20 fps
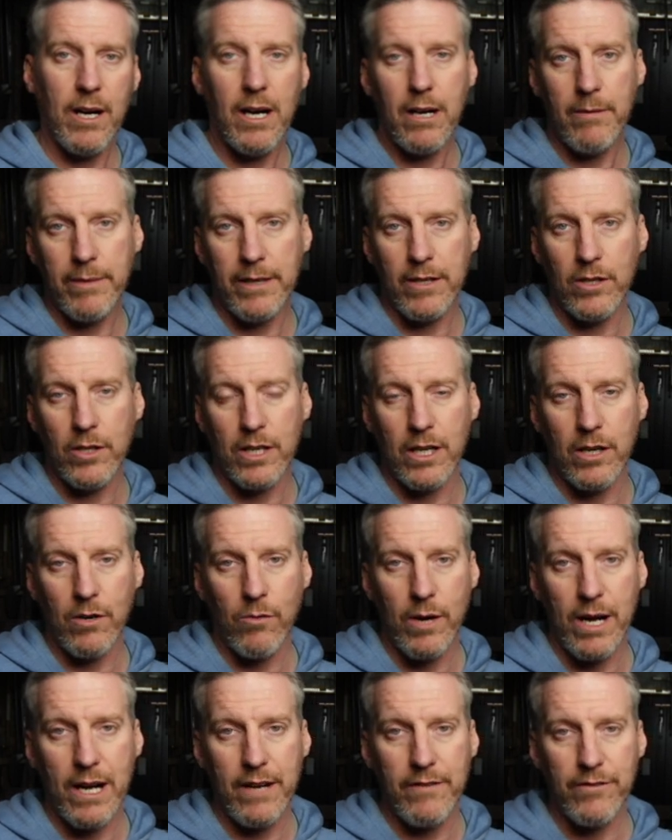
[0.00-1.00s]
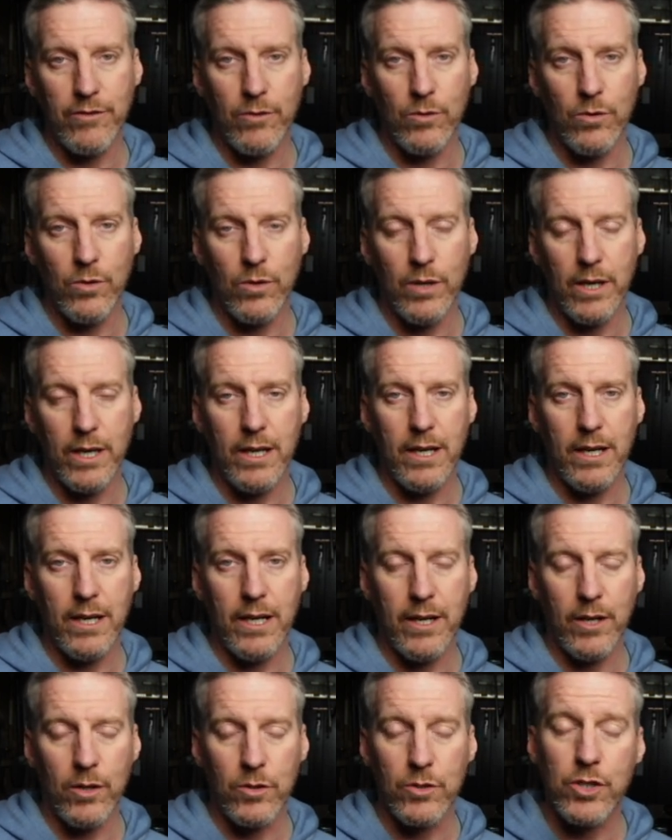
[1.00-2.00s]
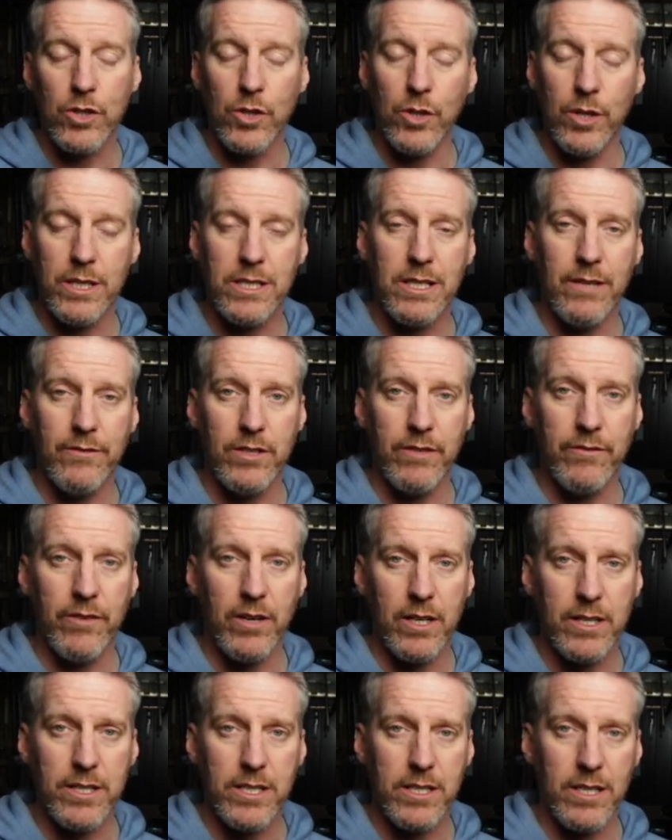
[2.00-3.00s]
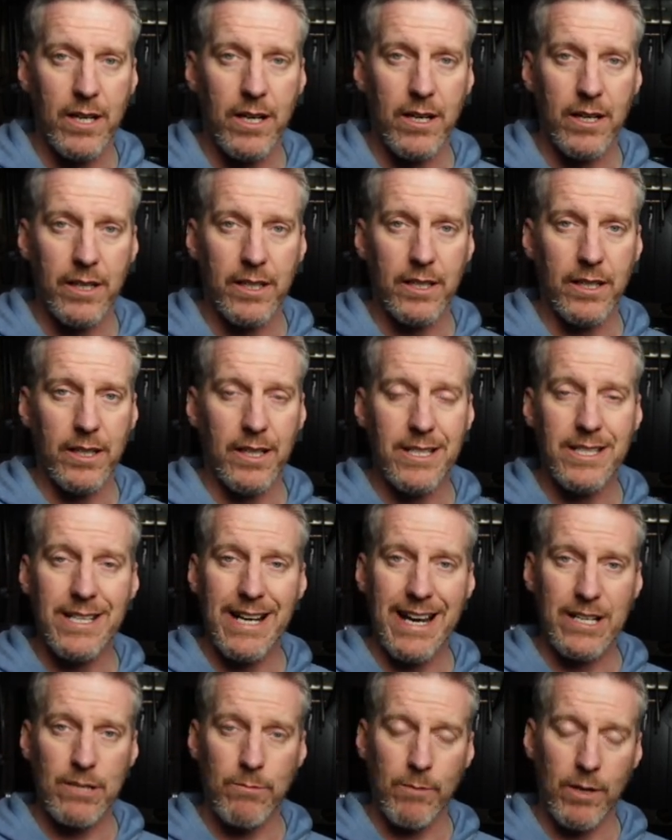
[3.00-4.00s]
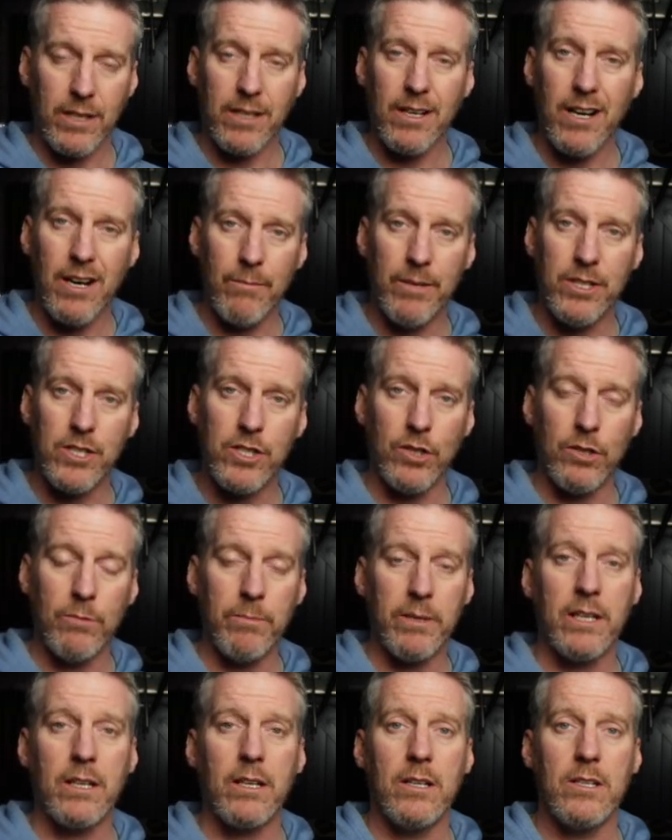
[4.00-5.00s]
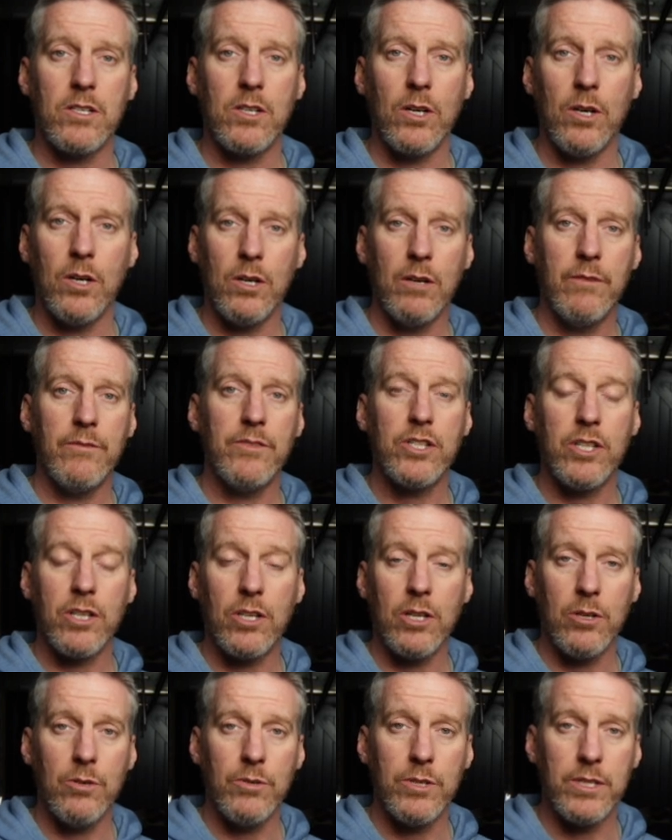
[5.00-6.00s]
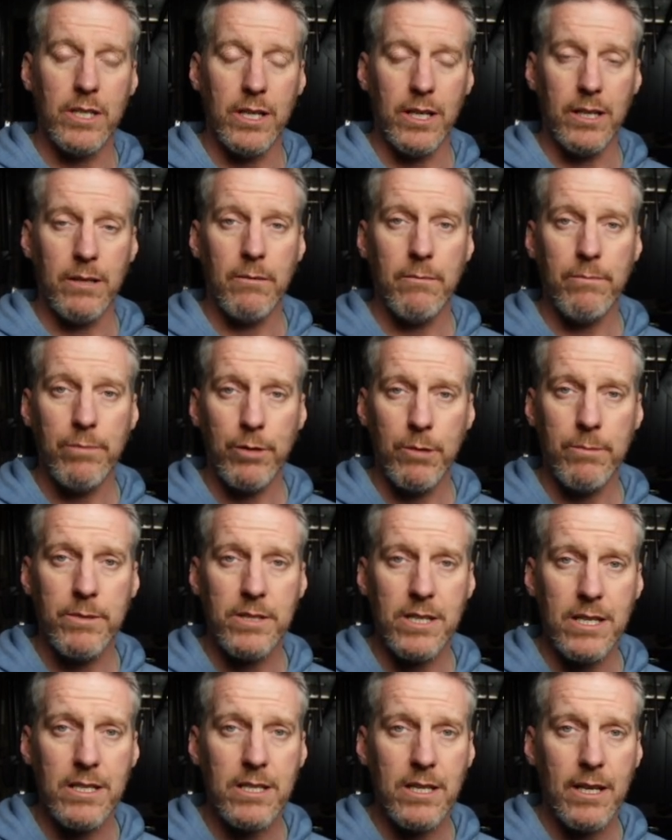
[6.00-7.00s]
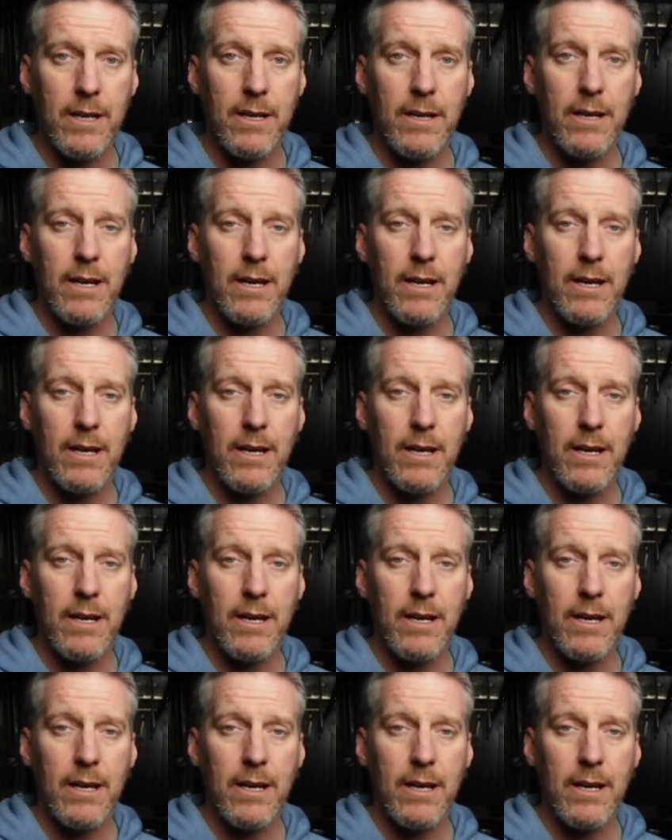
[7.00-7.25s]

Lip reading: I've been looking around for an alternative device that I can attach my Garmin to because of security purposes.